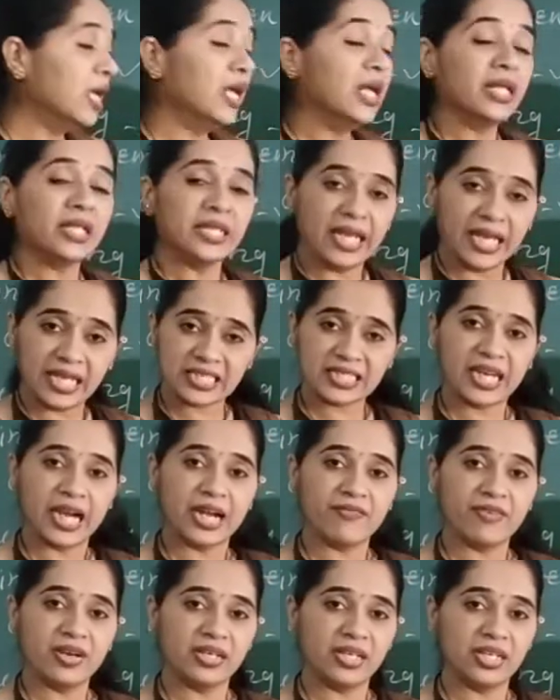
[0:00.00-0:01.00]
Next
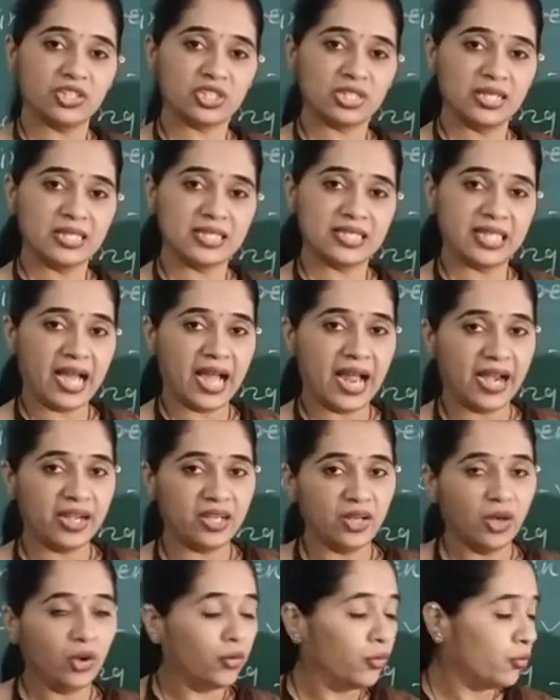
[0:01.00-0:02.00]
advantage is that
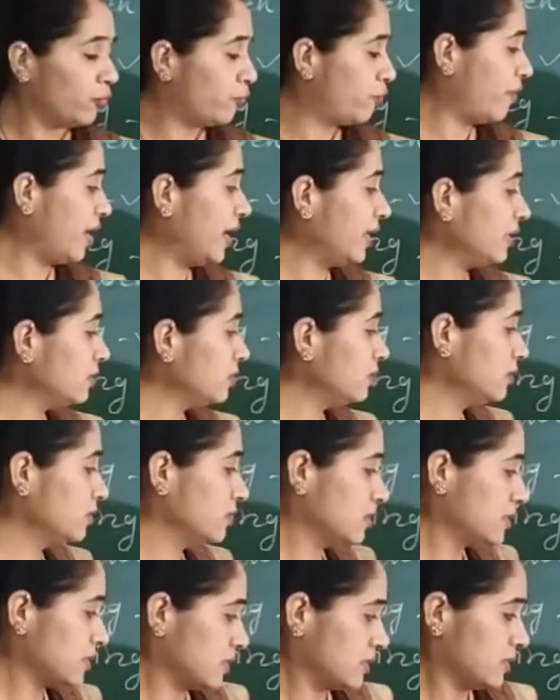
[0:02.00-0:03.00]
when,
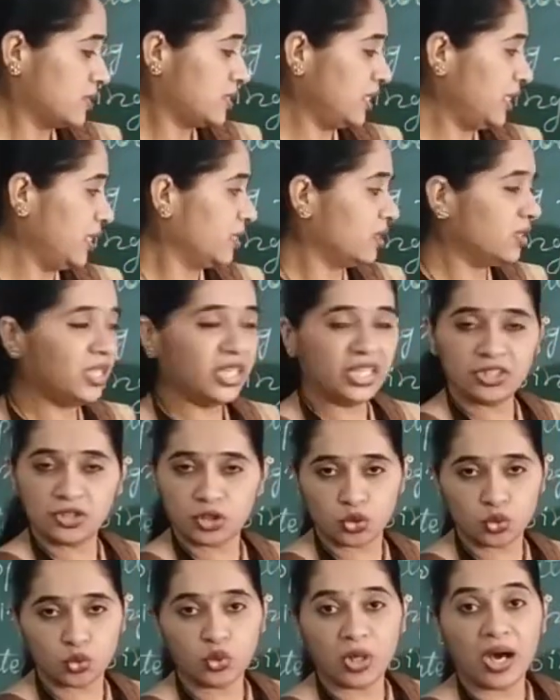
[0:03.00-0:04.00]
see, these
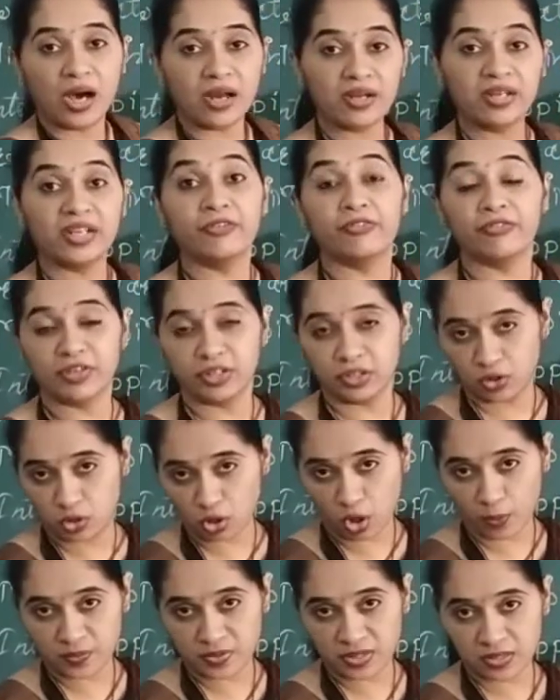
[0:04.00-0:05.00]
two are different
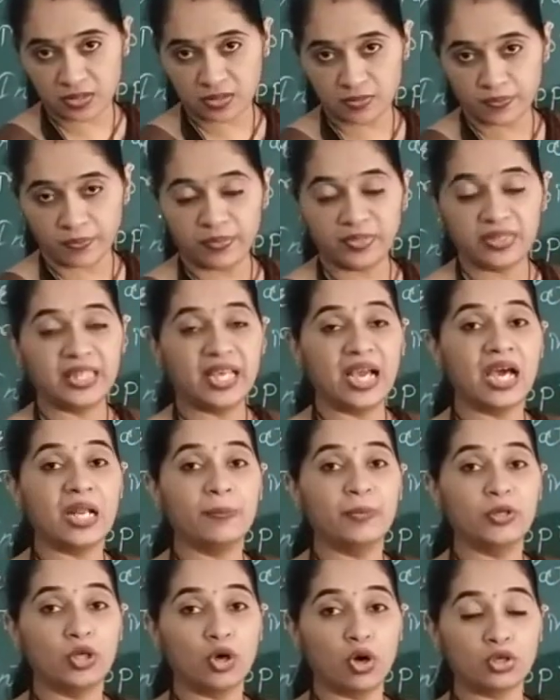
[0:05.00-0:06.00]
crops, they are
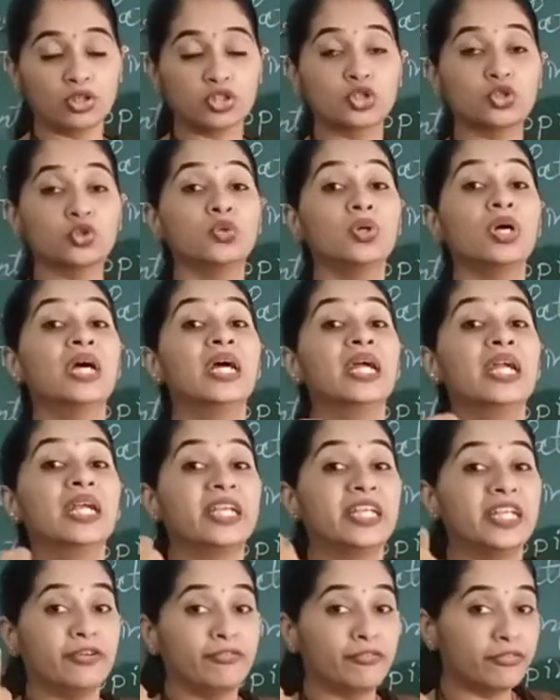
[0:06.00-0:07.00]
belongs to
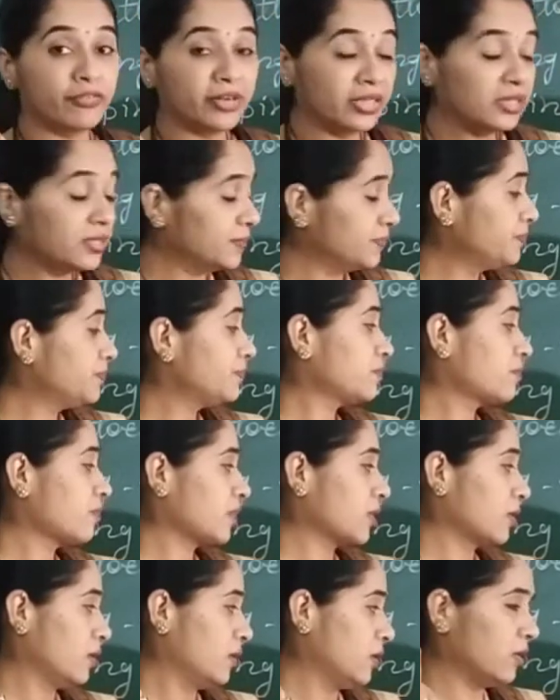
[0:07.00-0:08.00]
different
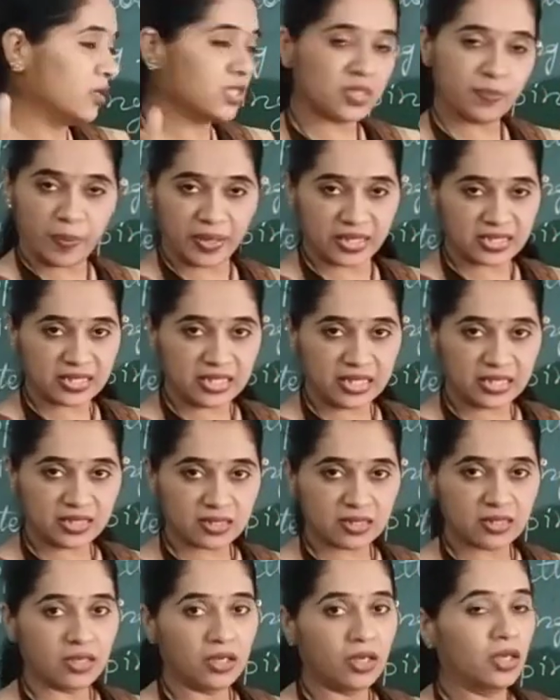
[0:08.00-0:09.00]
species,
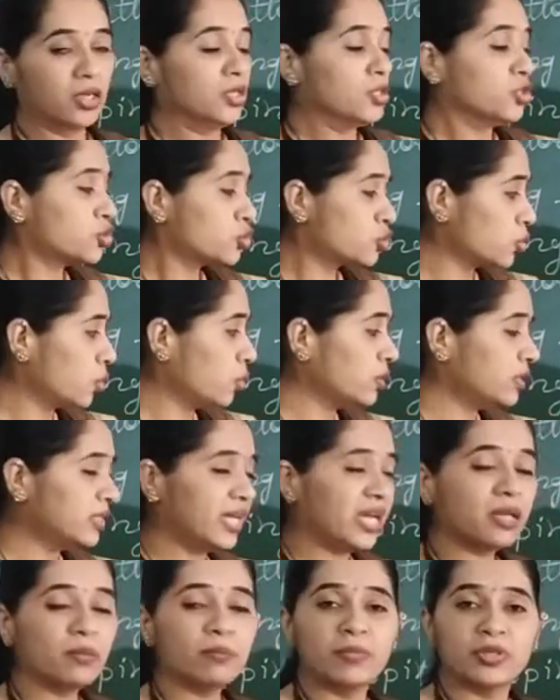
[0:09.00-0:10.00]
so
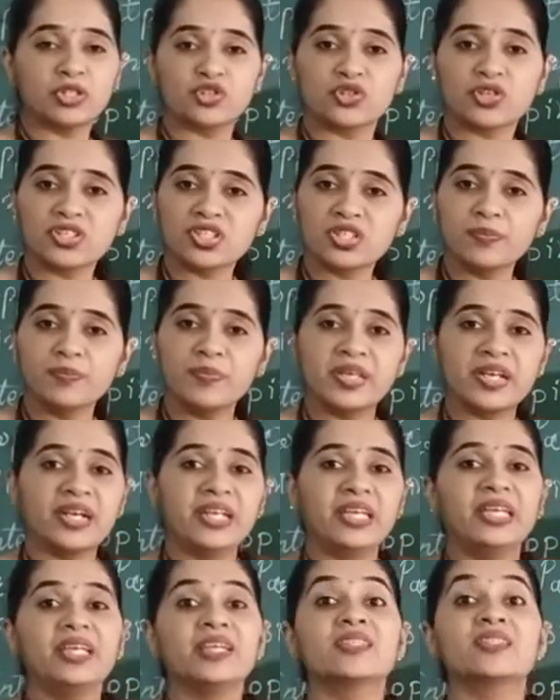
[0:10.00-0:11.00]
their maturation period
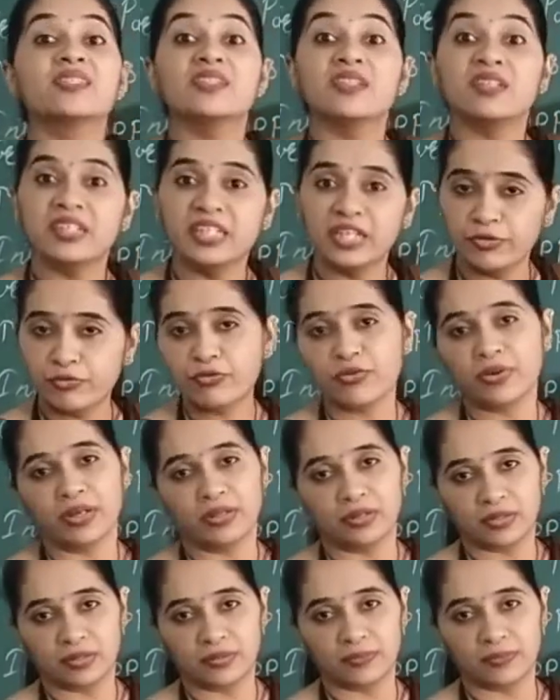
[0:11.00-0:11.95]
is different.